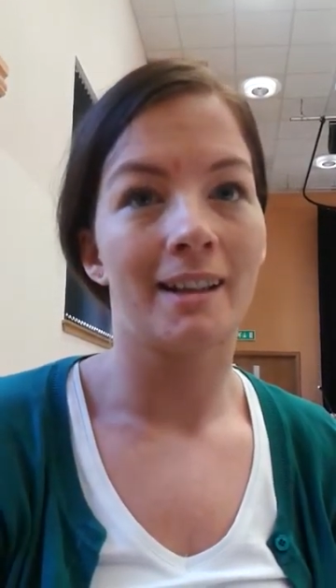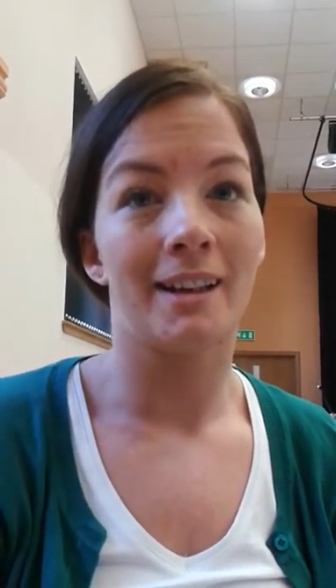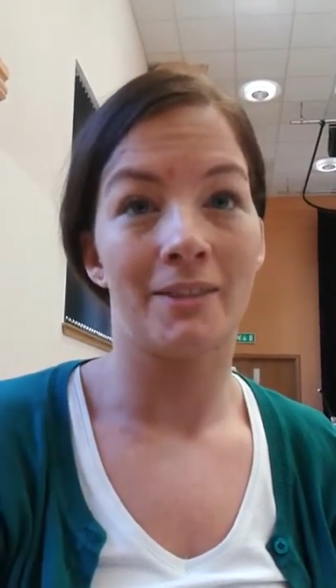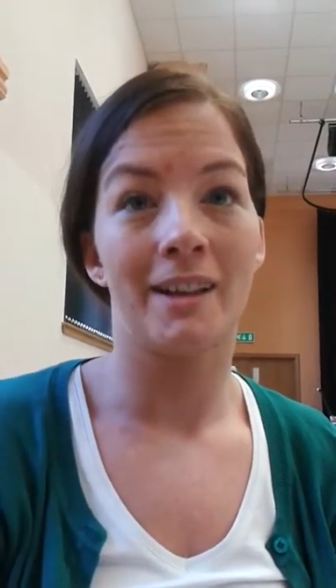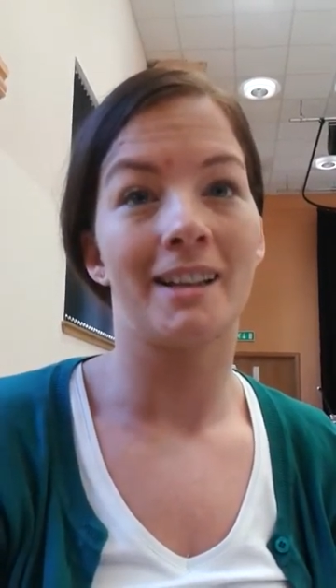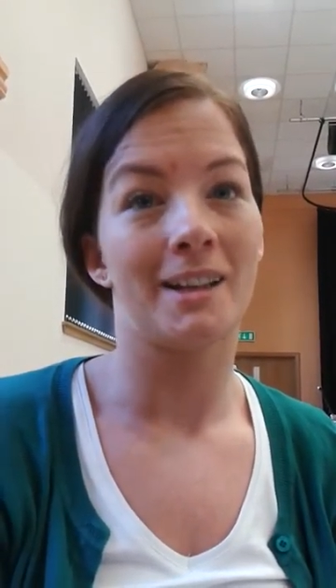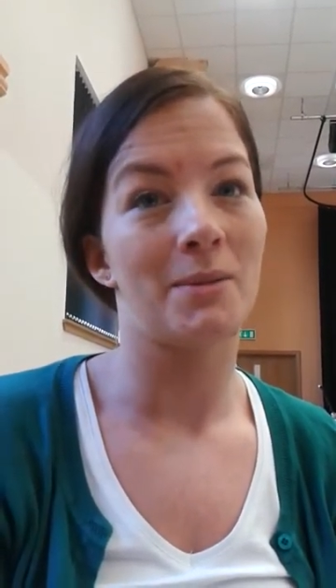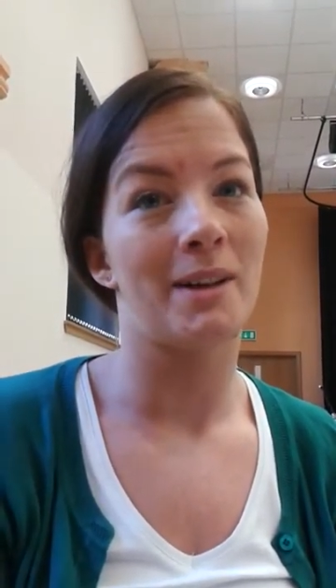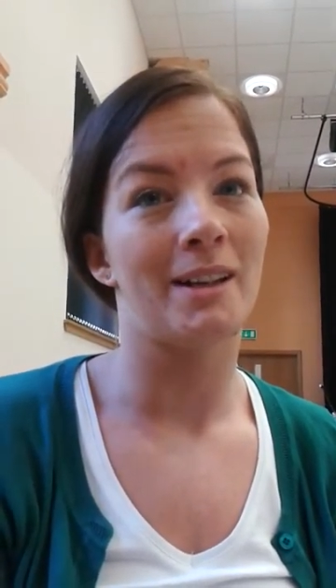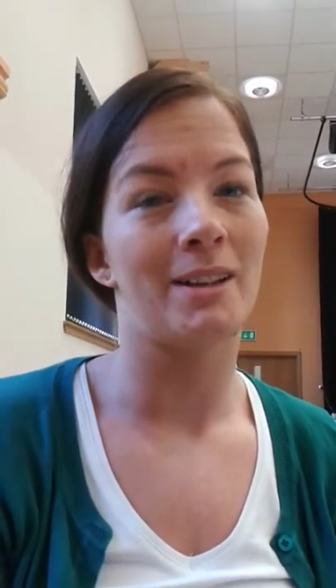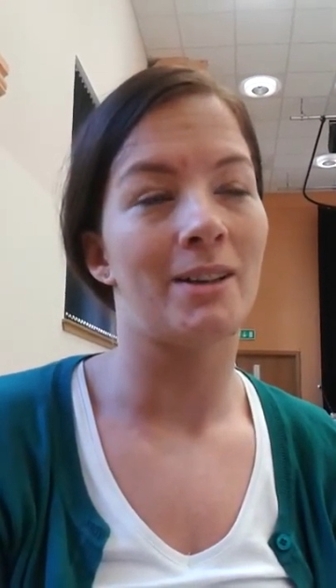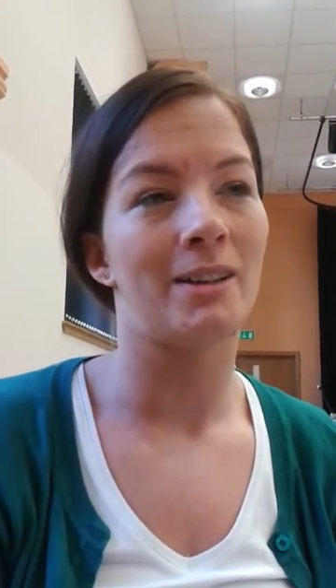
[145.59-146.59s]
I find that
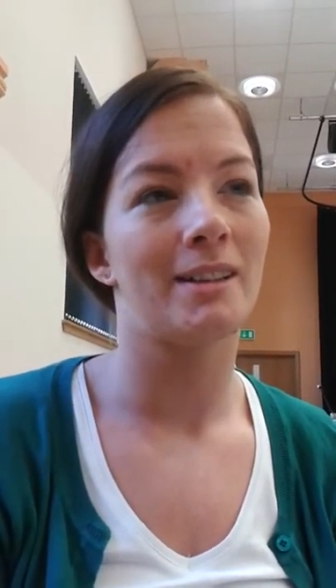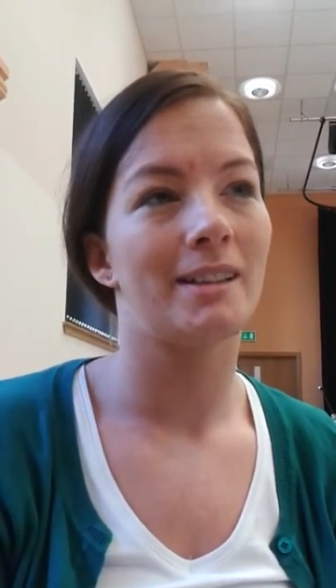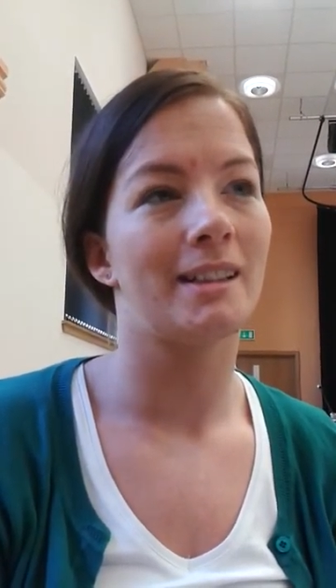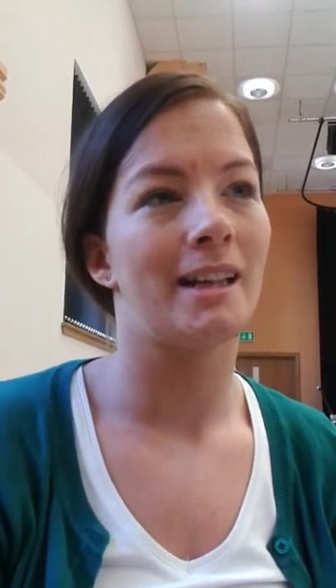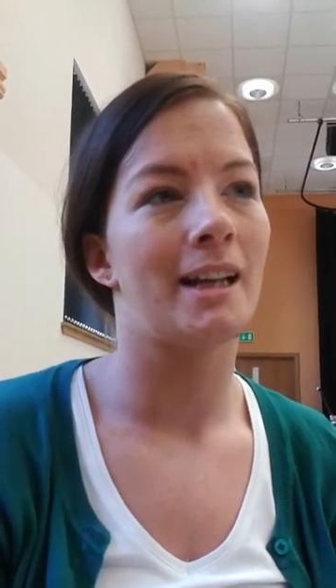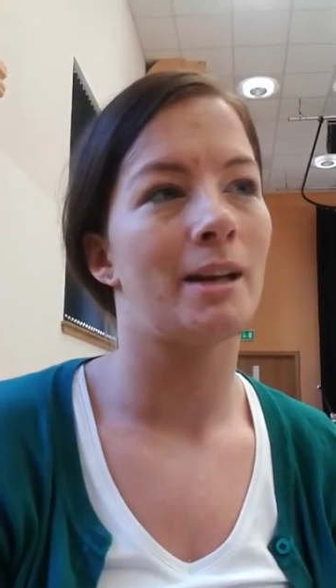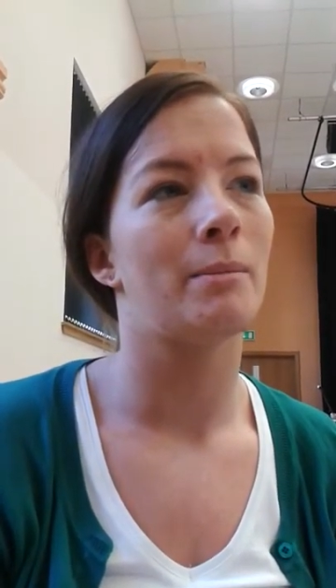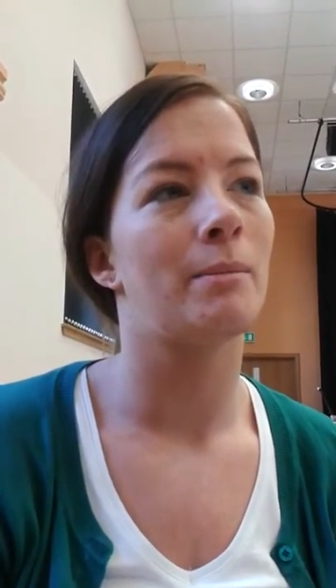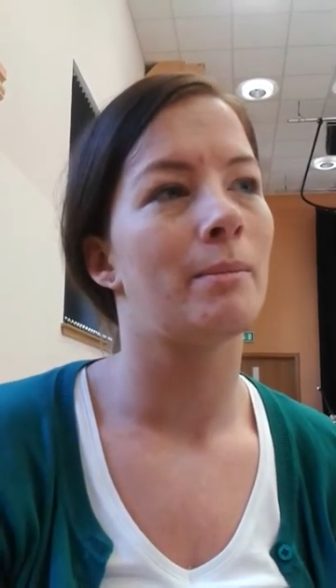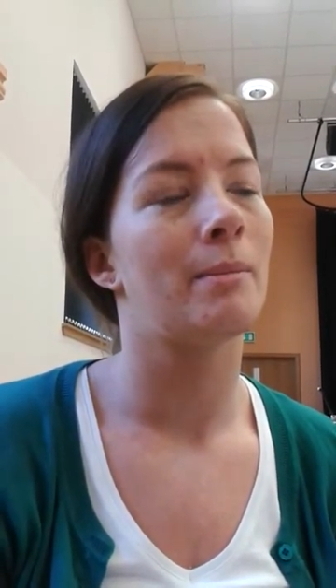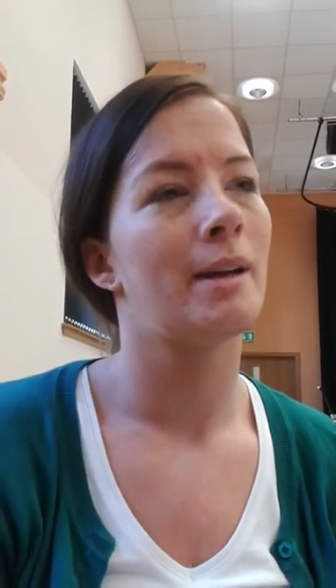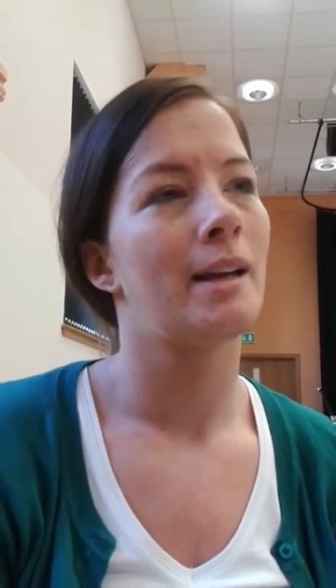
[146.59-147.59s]
quite a lot.
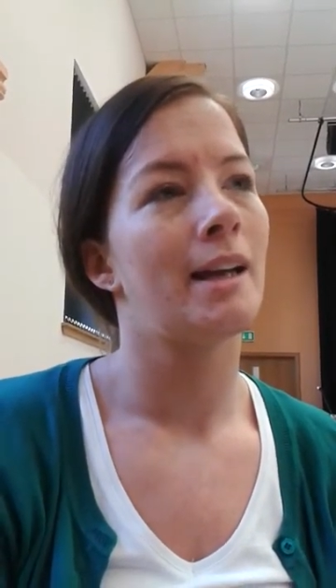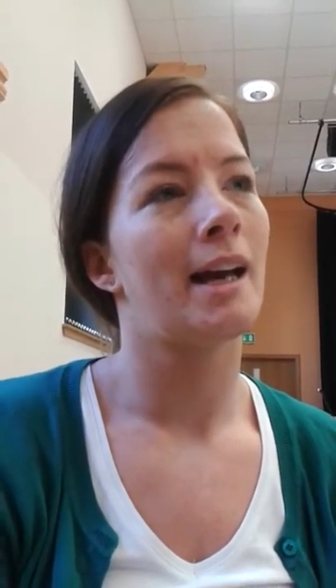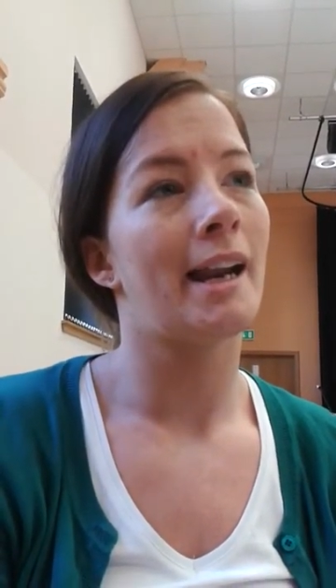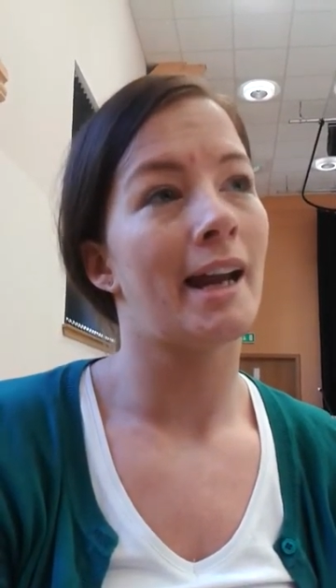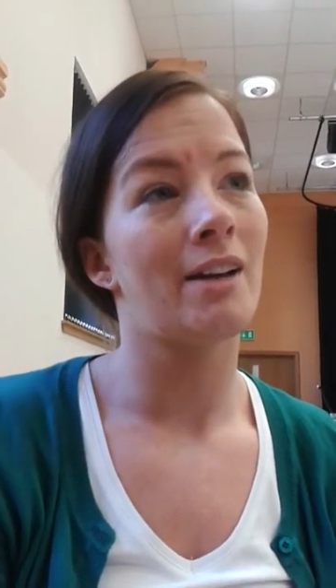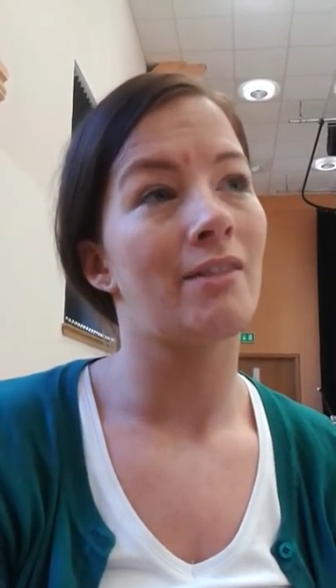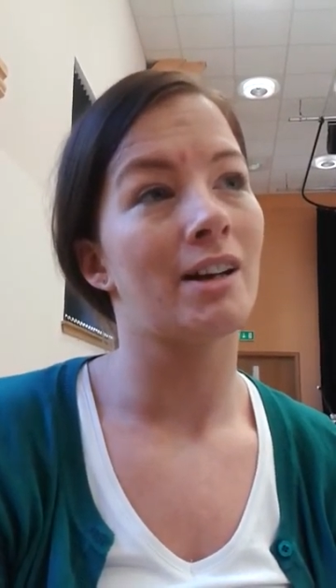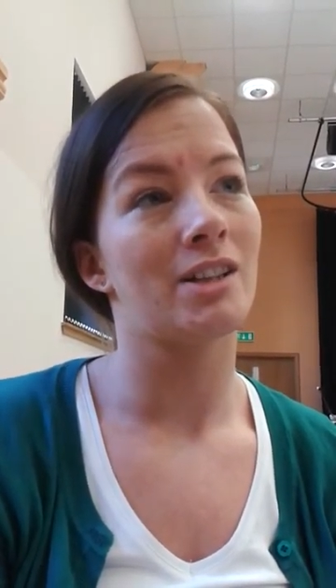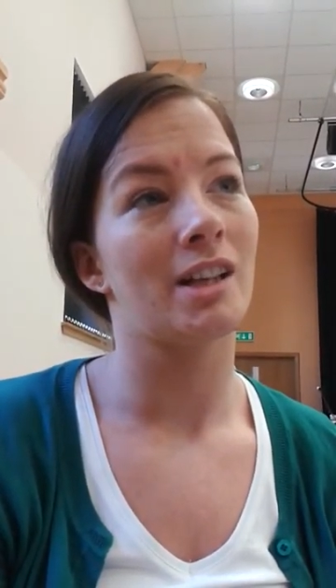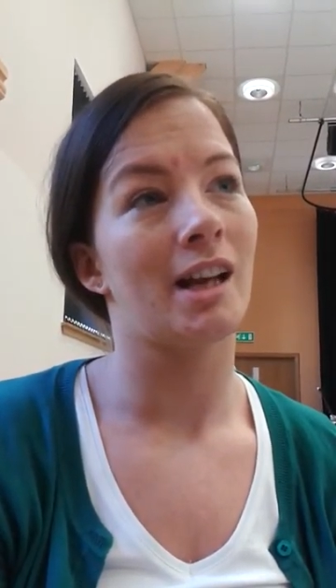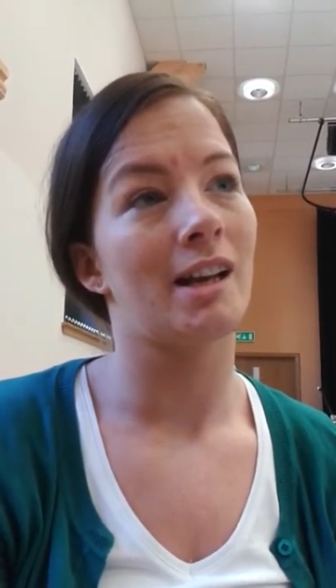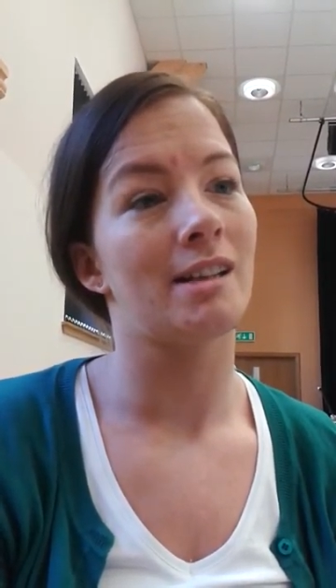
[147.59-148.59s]
And I have
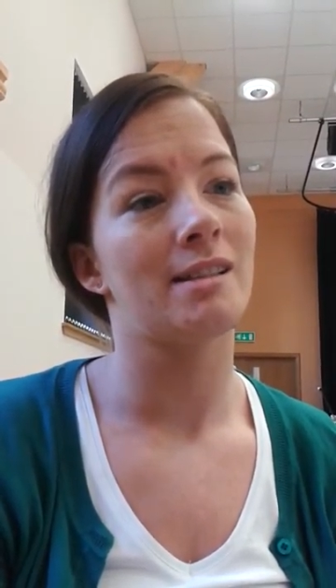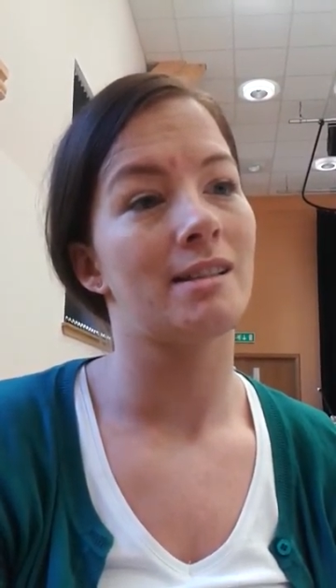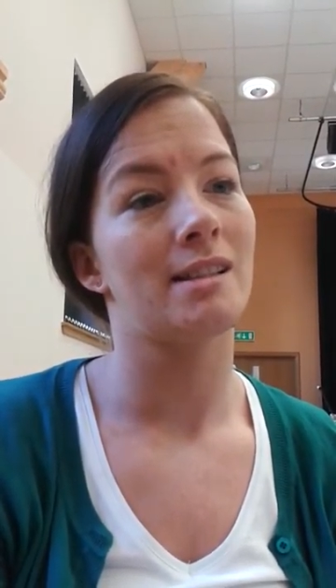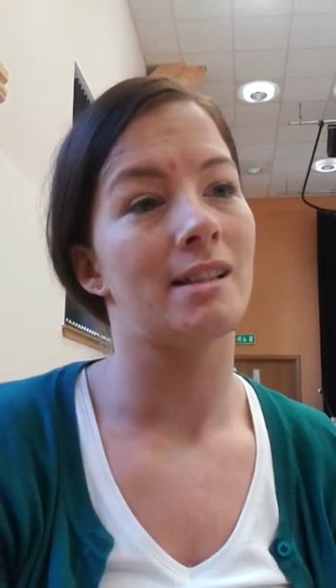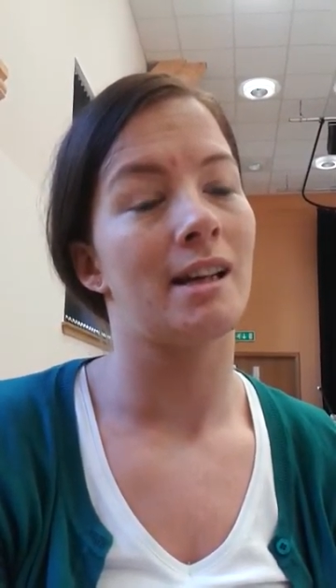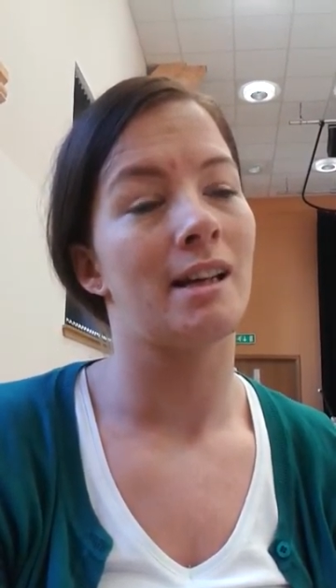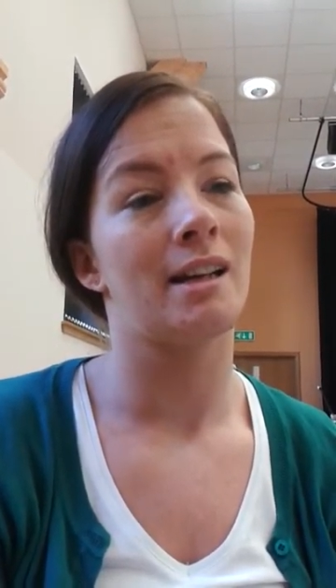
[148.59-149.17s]
actually asked,